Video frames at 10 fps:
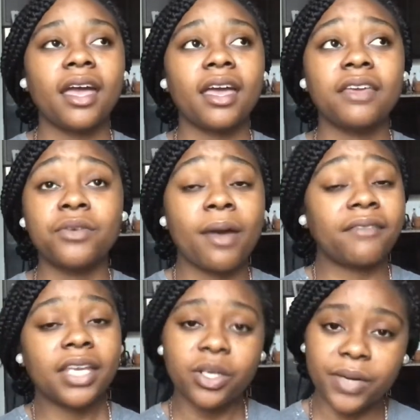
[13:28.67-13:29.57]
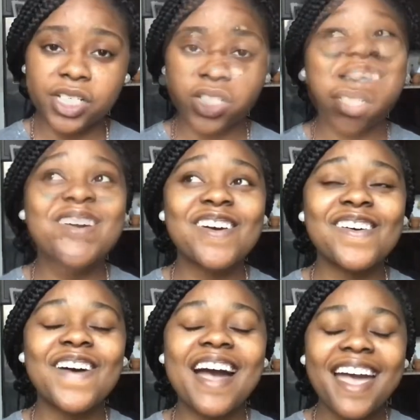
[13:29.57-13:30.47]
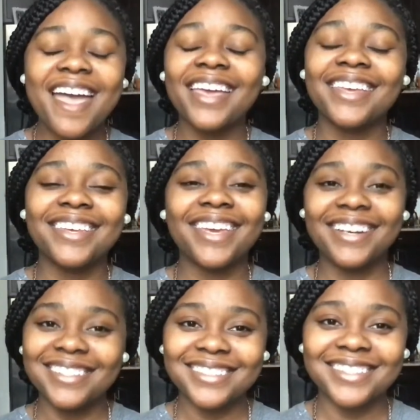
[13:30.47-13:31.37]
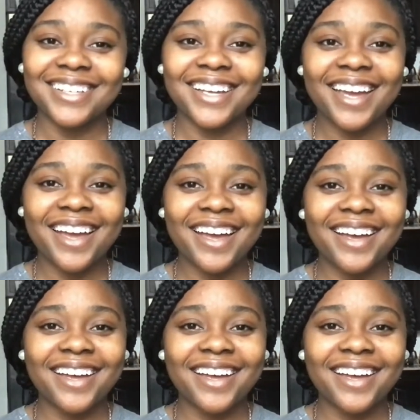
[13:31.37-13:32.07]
if you have any questions. So yeah uh,